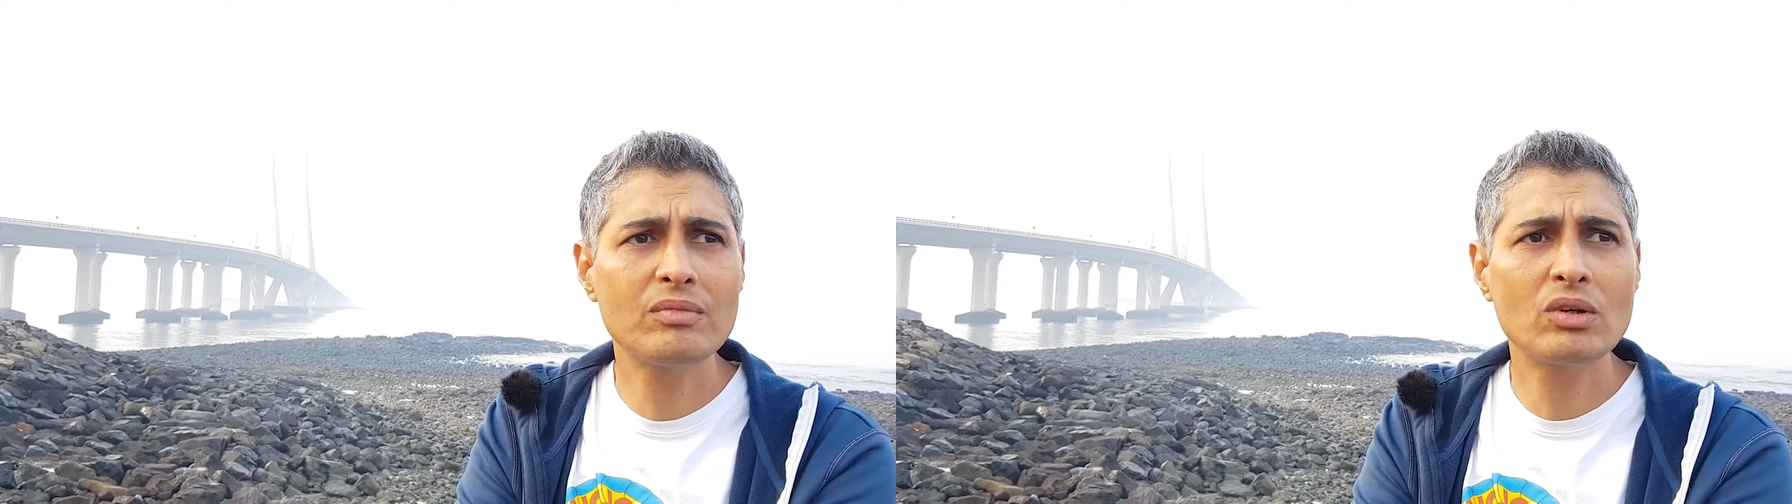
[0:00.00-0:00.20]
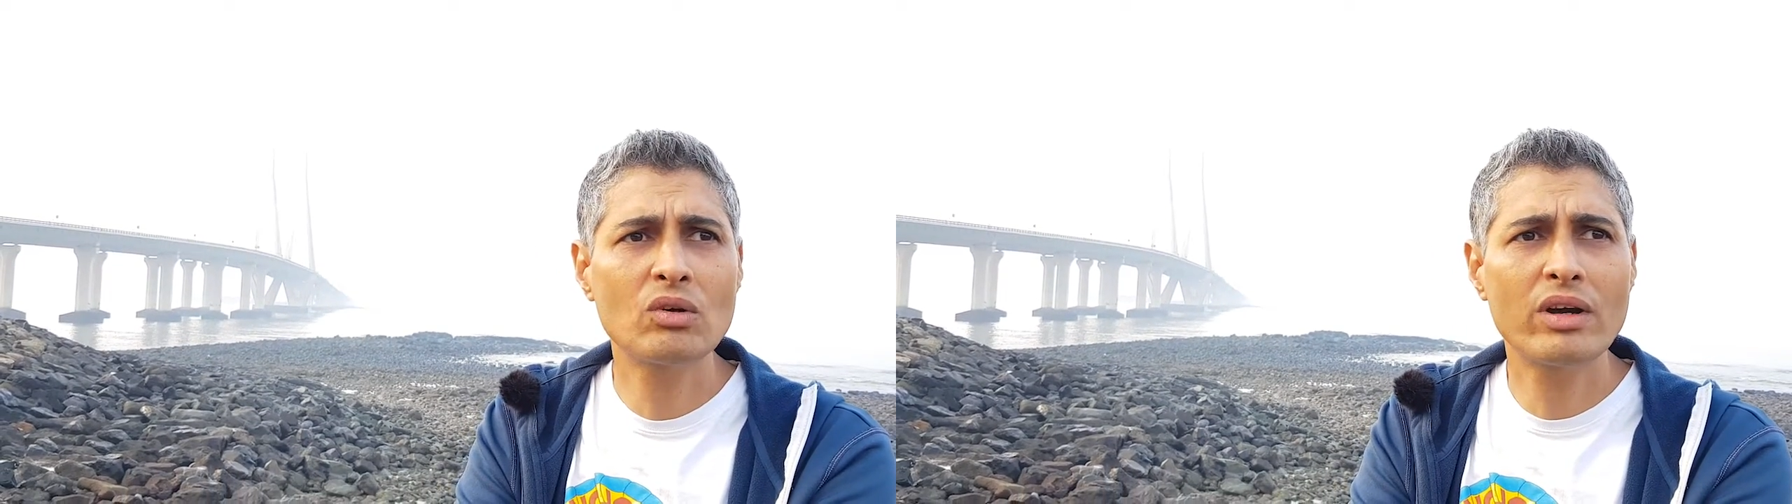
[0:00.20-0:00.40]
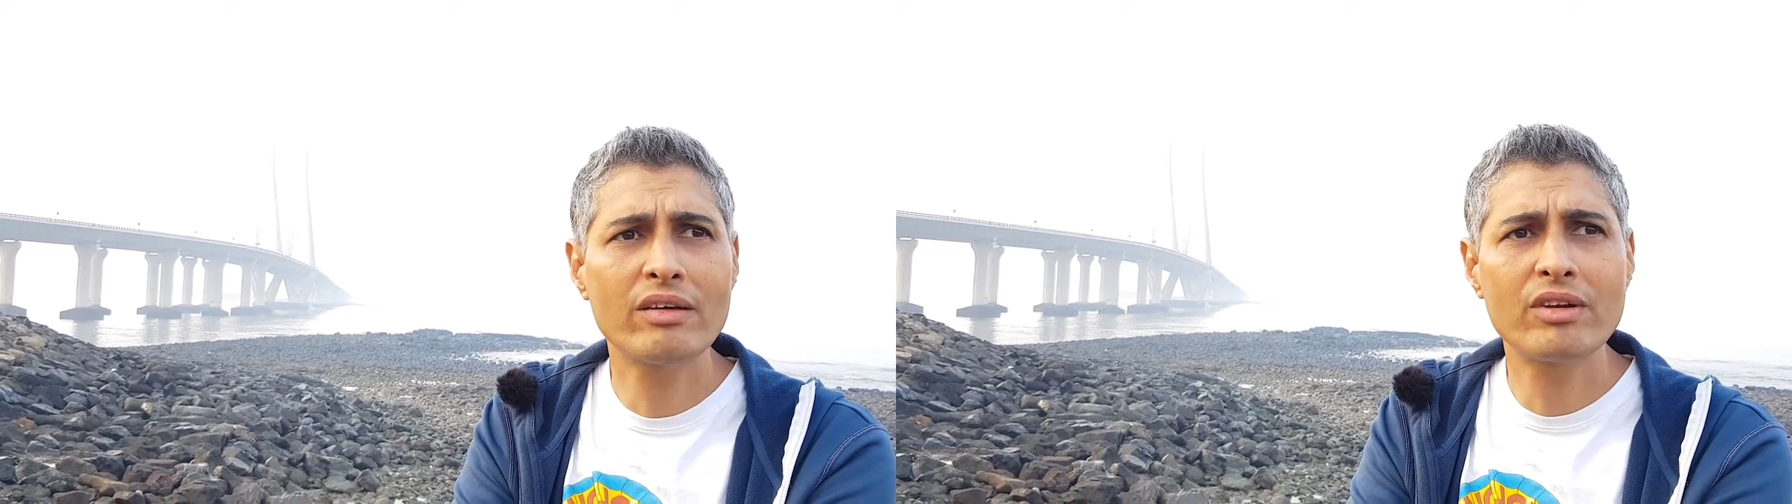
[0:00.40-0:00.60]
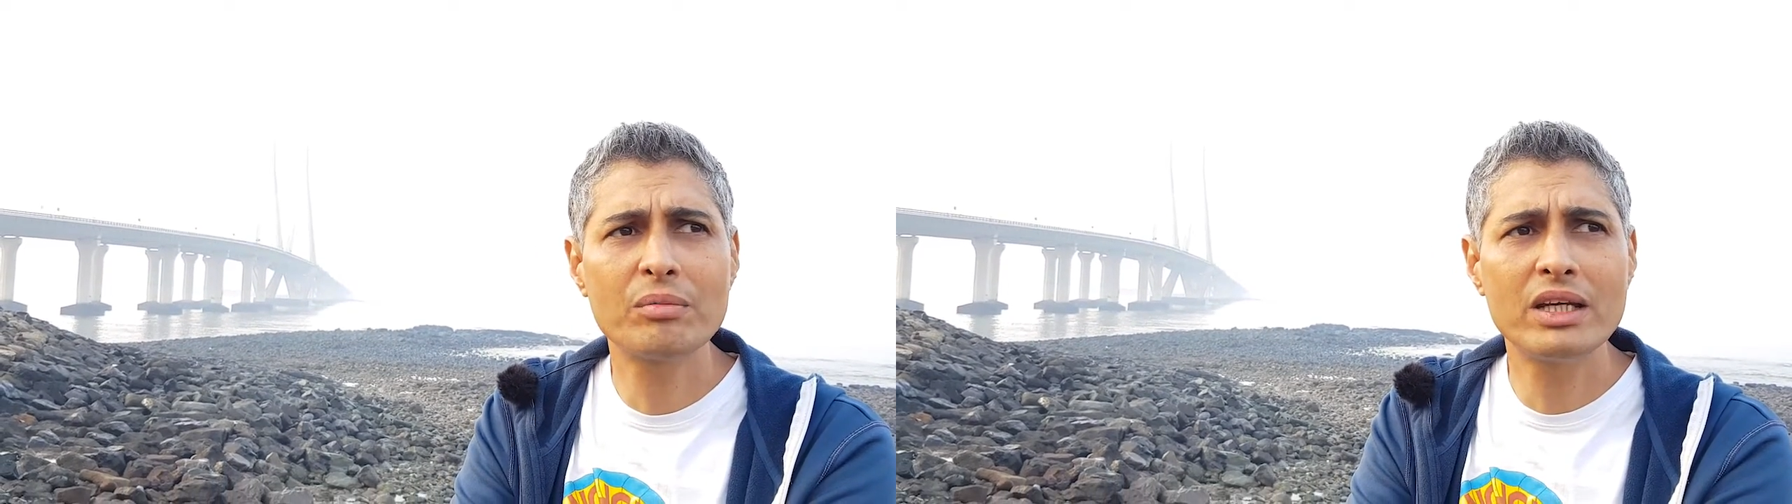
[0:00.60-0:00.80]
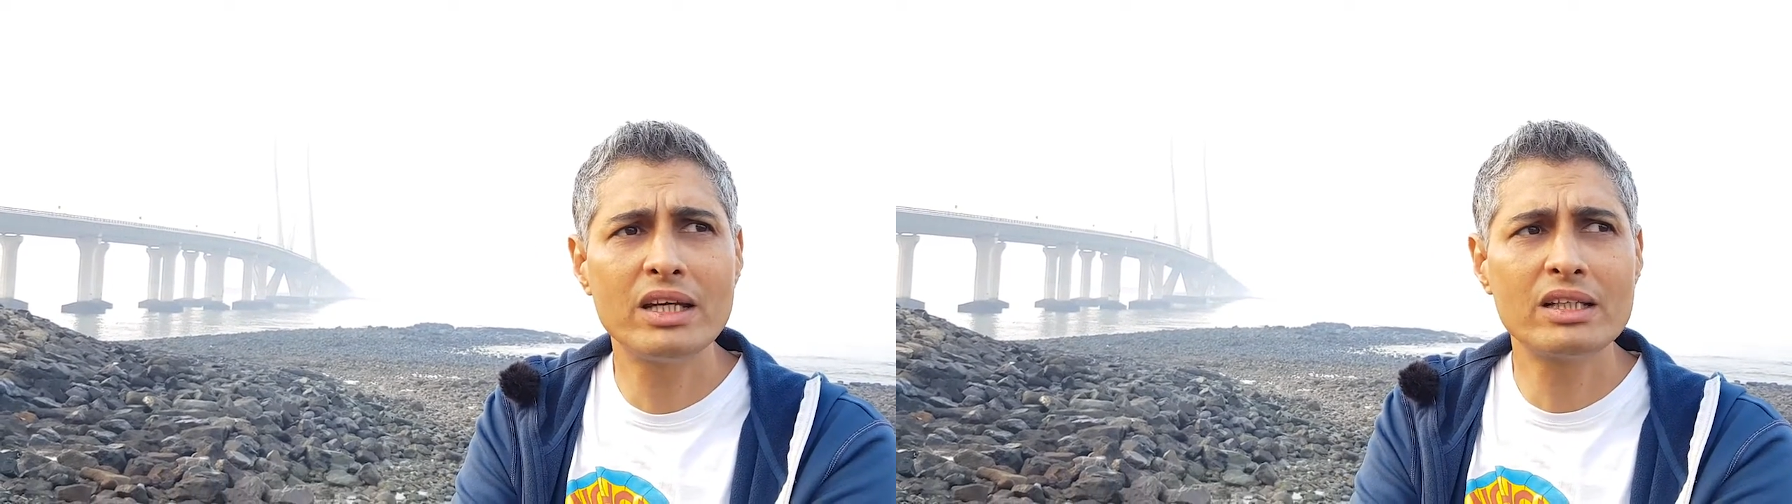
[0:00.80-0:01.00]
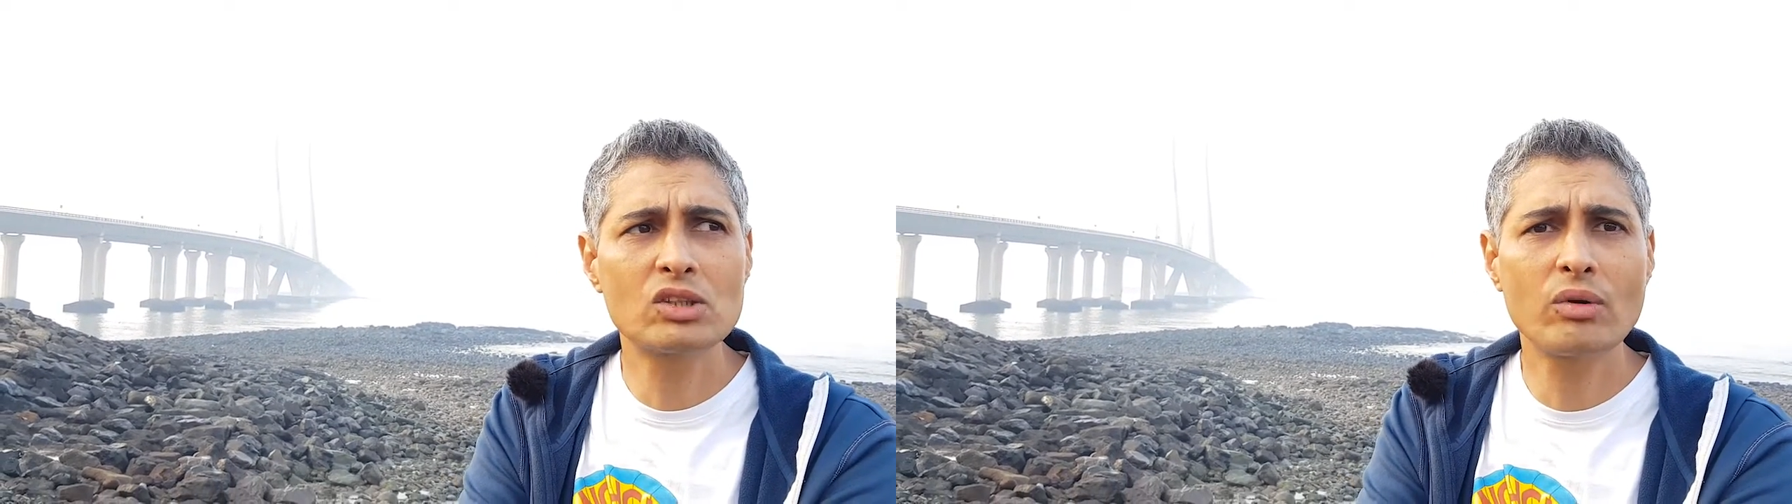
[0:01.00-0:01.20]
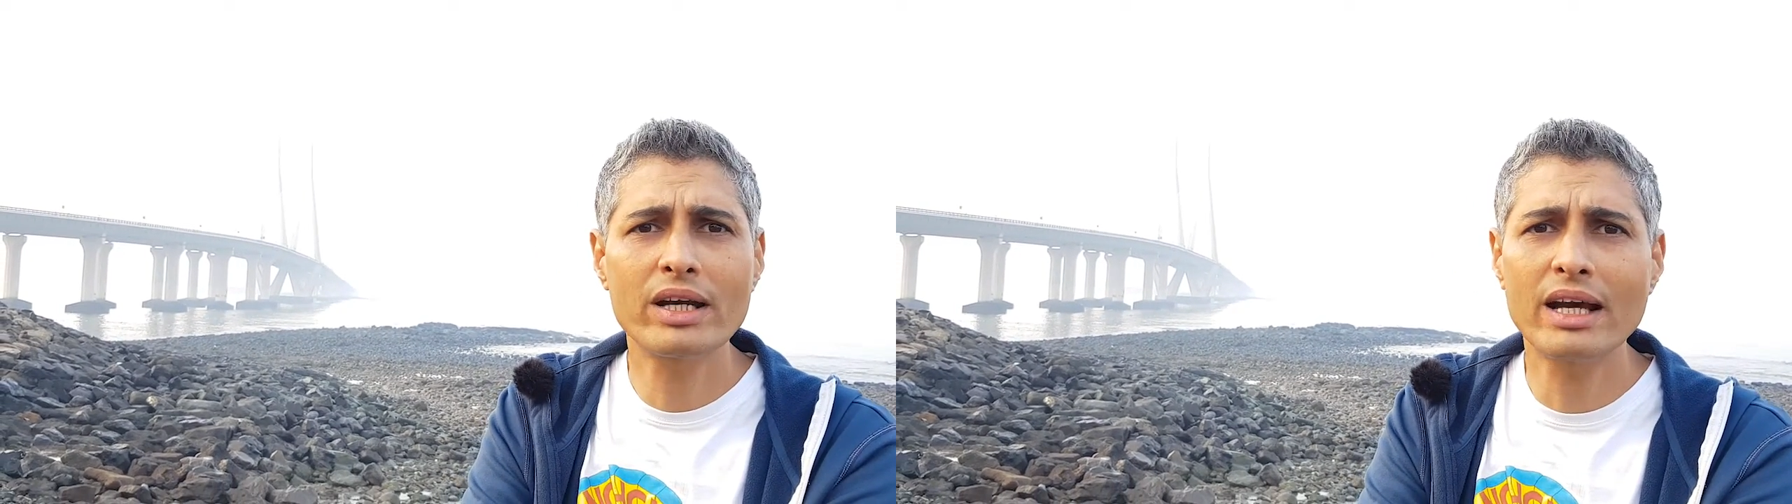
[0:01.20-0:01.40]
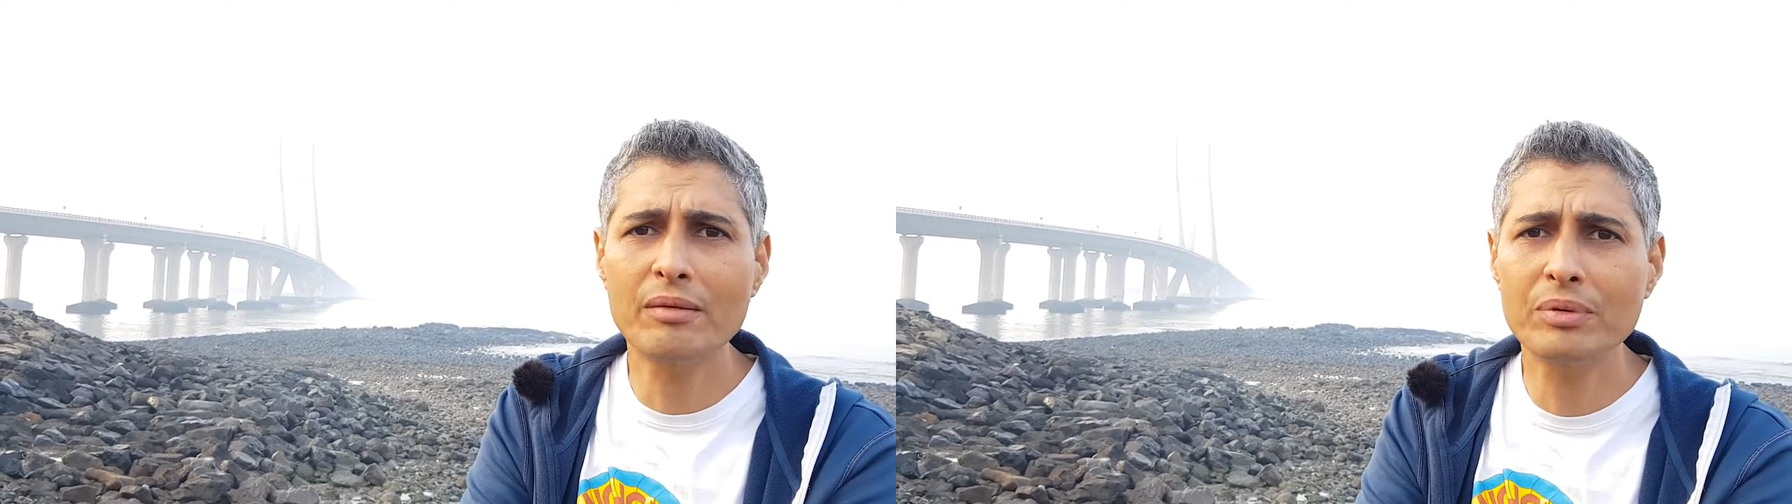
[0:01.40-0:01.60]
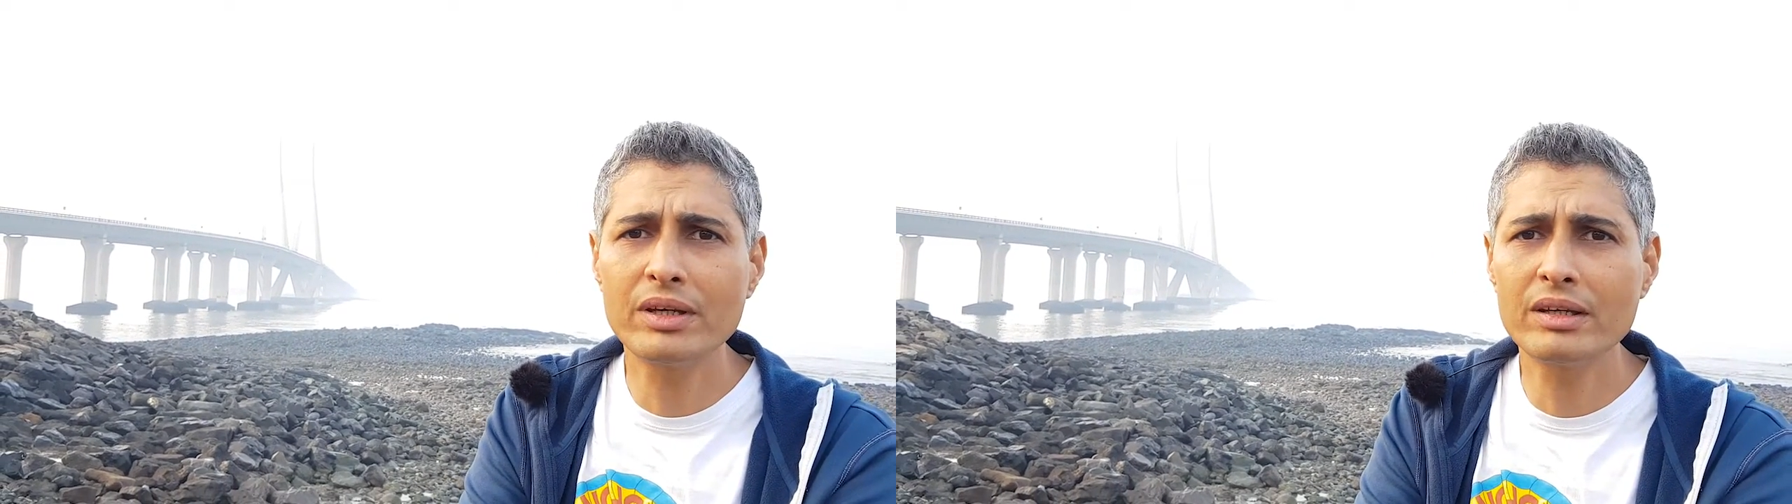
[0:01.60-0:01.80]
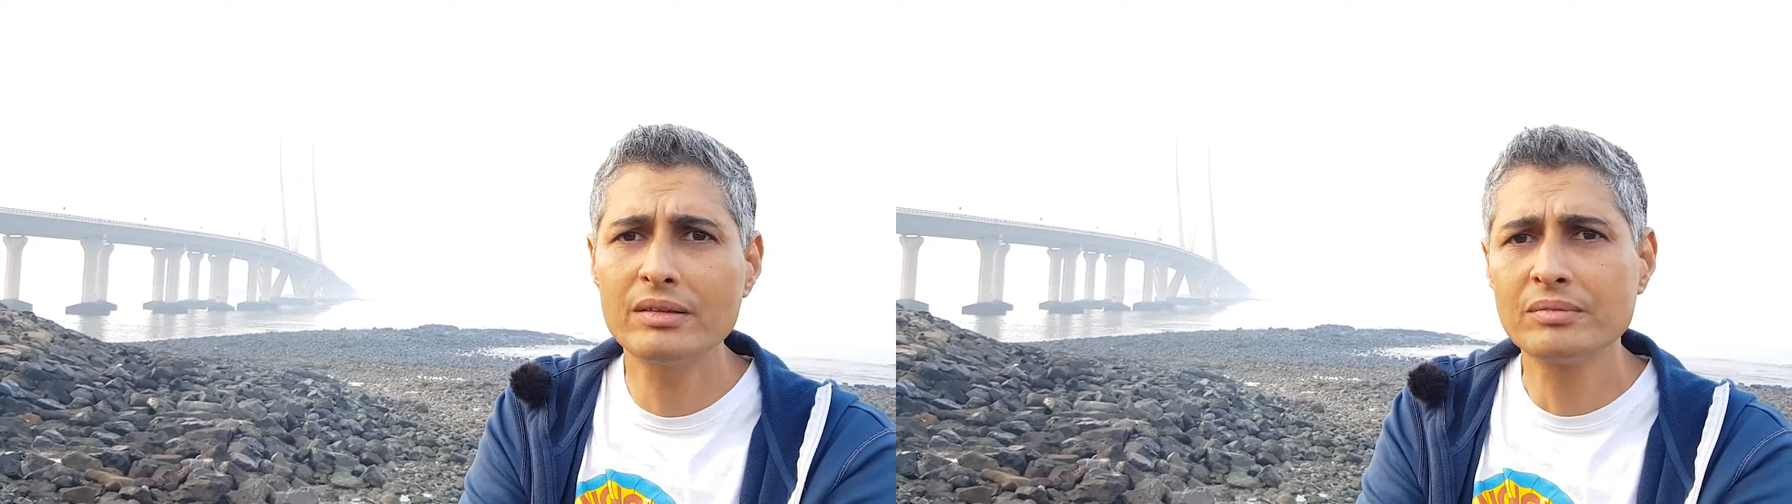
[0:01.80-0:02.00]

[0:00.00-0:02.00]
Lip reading: you know, everybody is quite happy,